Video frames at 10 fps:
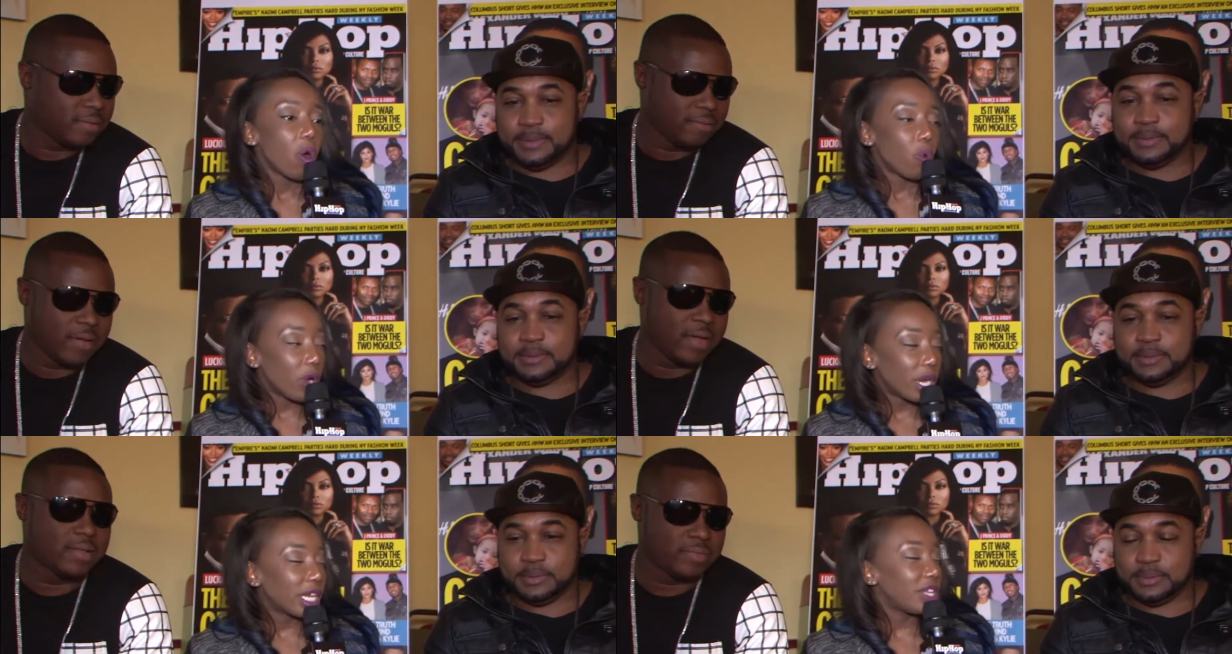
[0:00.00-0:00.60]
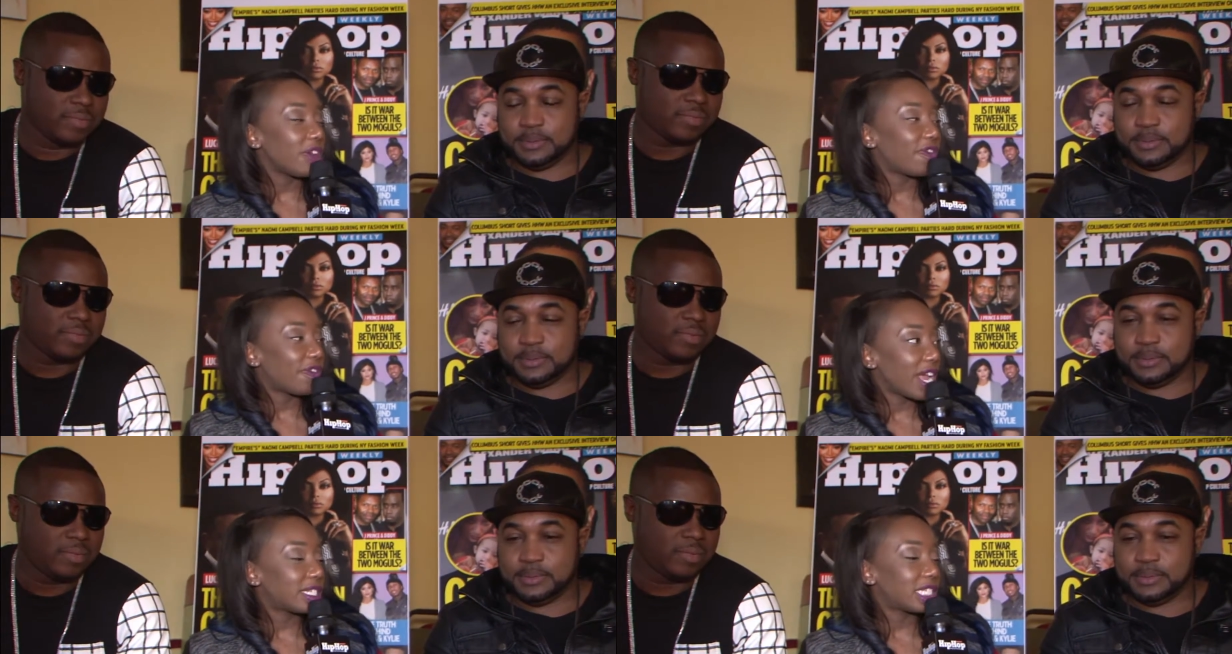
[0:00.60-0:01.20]
Speaker 1: What can your
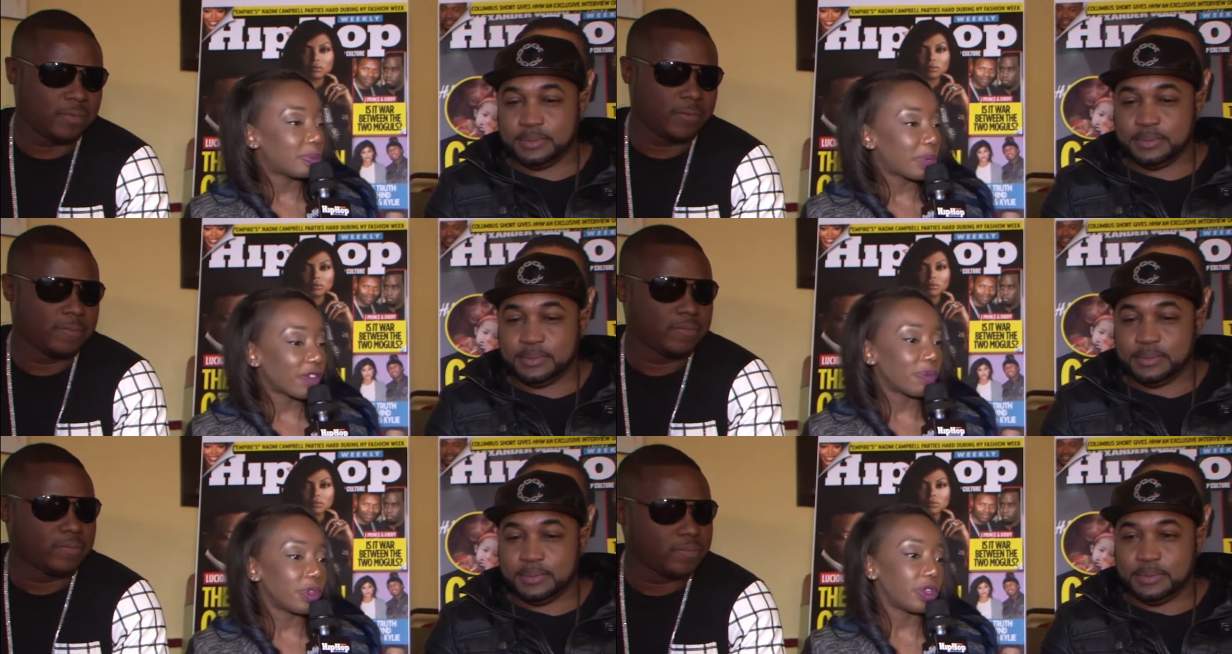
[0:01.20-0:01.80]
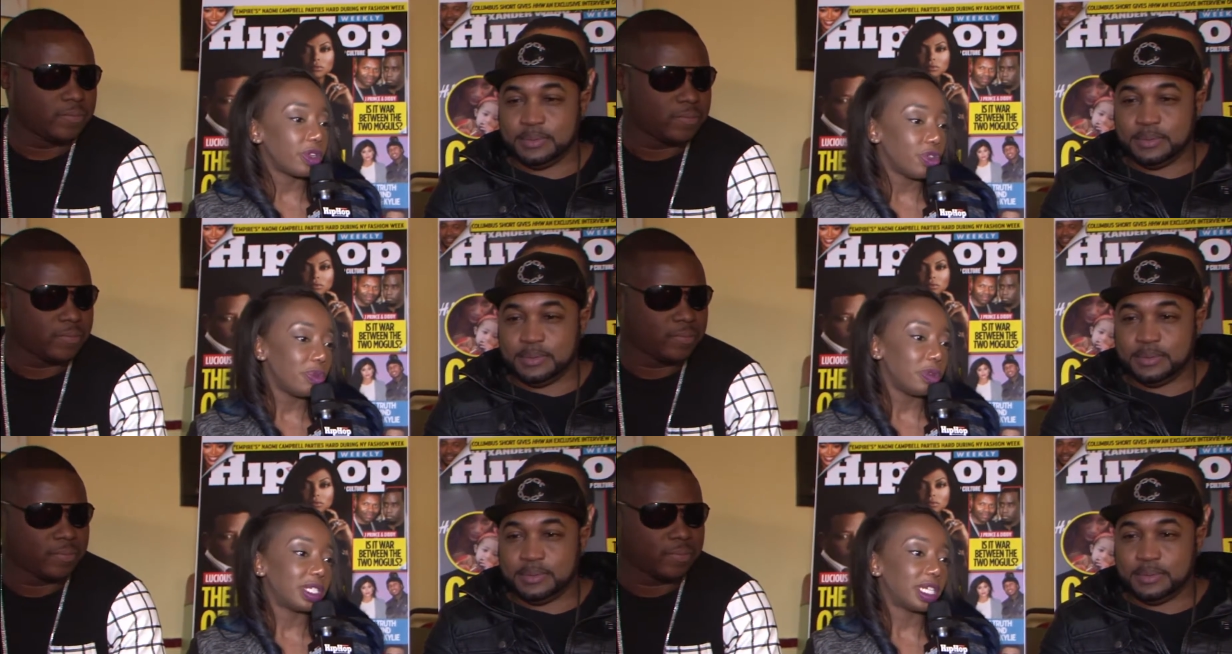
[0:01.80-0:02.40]
fans expect from your new
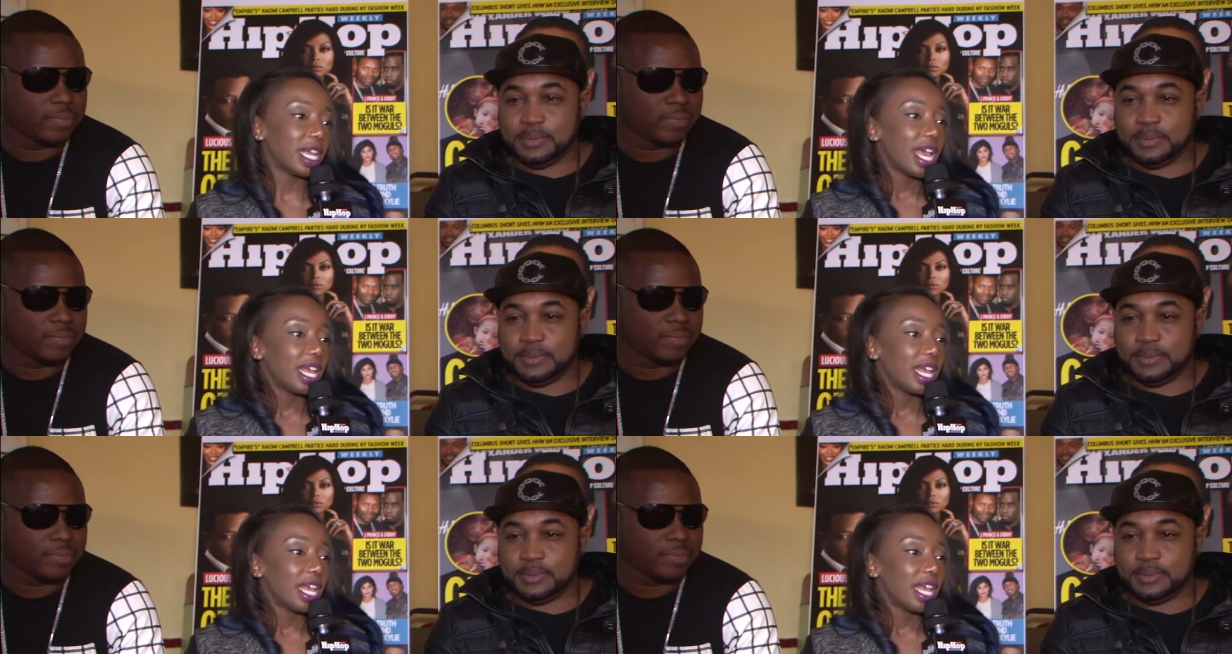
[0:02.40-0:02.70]
music